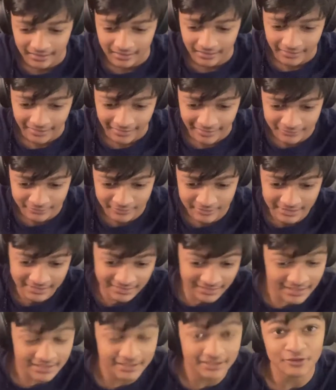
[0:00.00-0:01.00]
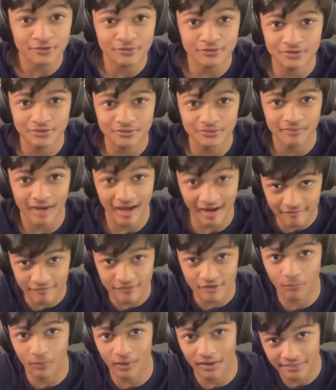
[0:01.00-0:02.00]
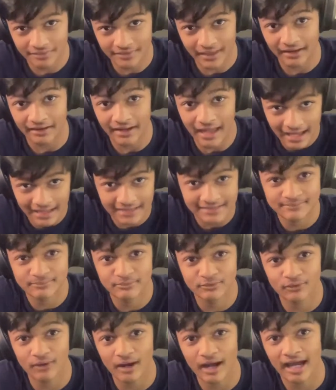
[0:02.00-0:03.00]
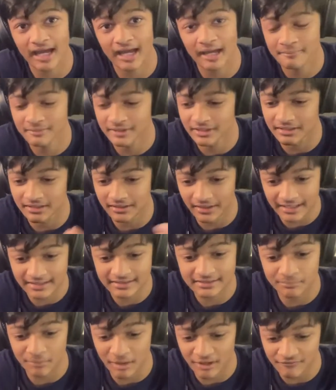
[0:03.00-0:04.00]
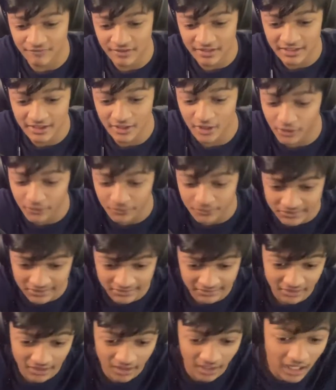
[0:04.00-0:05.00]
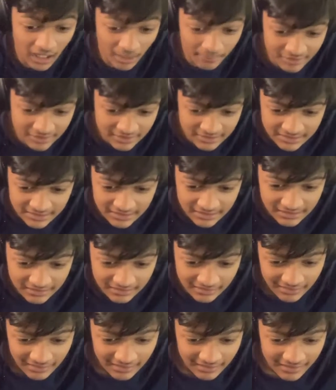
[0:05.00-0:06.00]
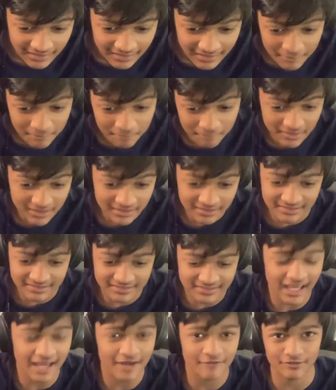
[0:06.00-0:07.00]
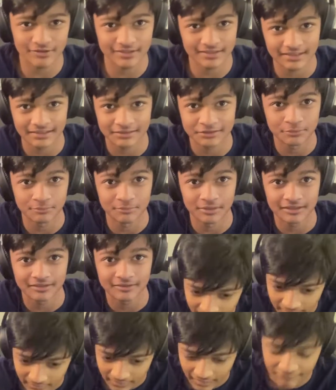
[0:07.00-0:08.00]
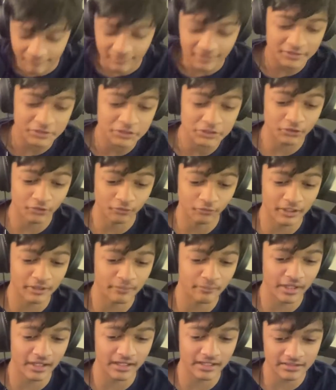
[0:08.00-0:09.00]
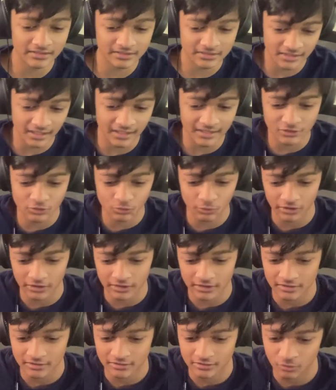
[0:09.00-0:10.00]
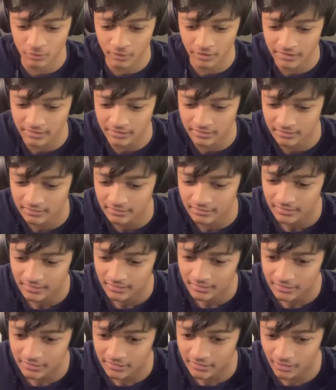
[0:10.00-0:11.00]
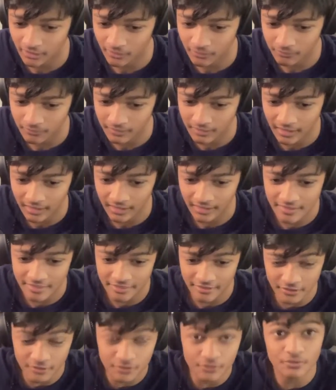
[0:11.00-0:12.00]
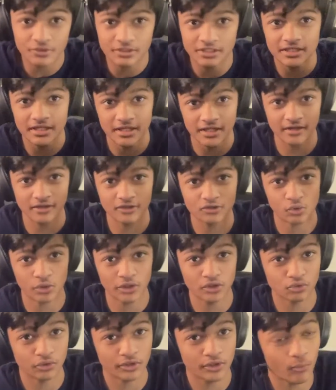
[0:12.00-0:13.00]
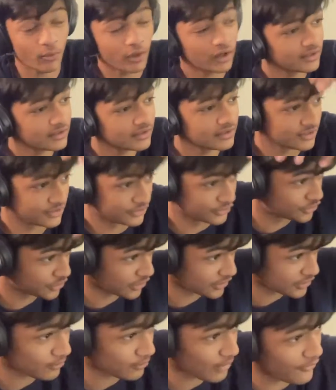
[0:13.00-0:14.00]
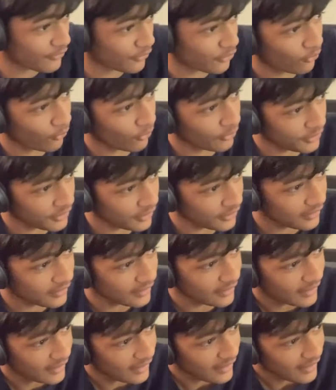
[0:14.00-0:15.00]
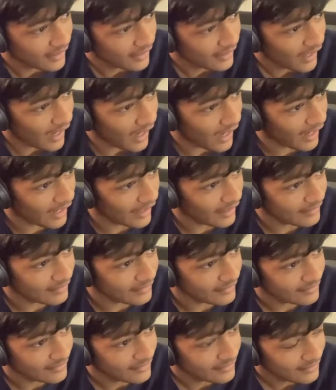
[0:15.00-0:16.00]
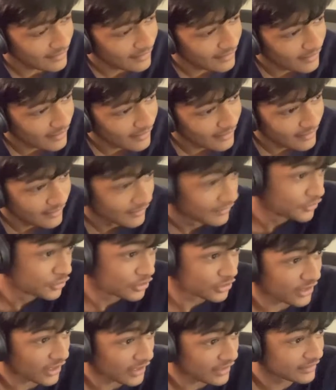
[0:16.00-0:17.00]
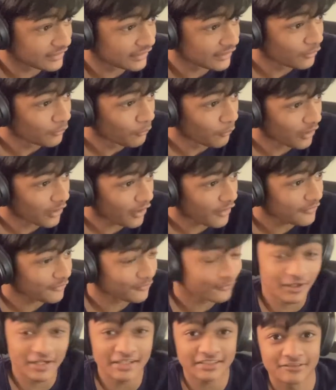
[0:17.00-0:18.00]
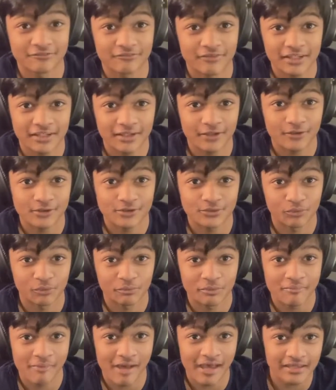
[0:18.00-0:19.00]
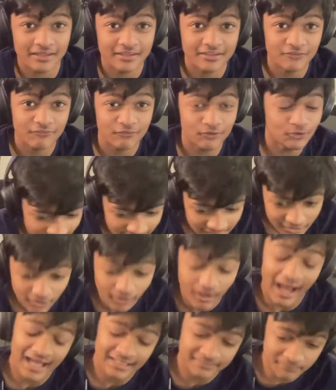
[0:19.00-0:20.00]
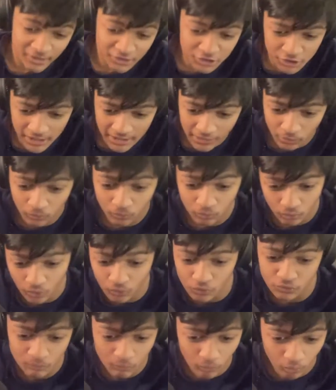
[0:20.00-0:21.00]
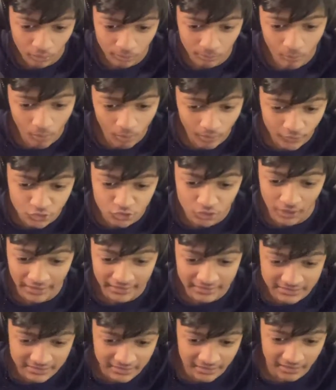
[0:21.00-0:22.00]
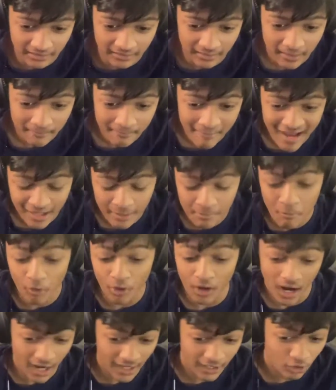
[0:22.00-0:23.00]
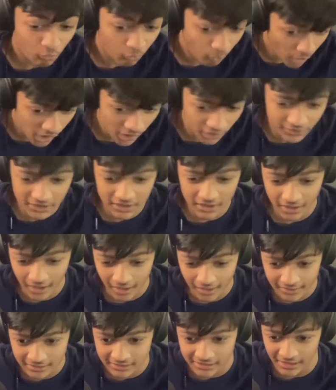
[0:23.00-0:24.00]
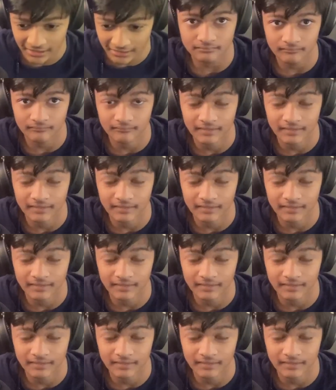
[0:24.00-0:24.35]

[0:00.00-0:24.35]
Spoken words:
I just want to say thank you to everyone that has subscribed and liked my videos and commented. It means everything to me. I feel like this is a great way to end 2020. You know, the new year, 2021, is just the corner, and just gotta see what other crazy videos we'll be making in the future. You know, as my channel grows more and more, I try to make more high quality content.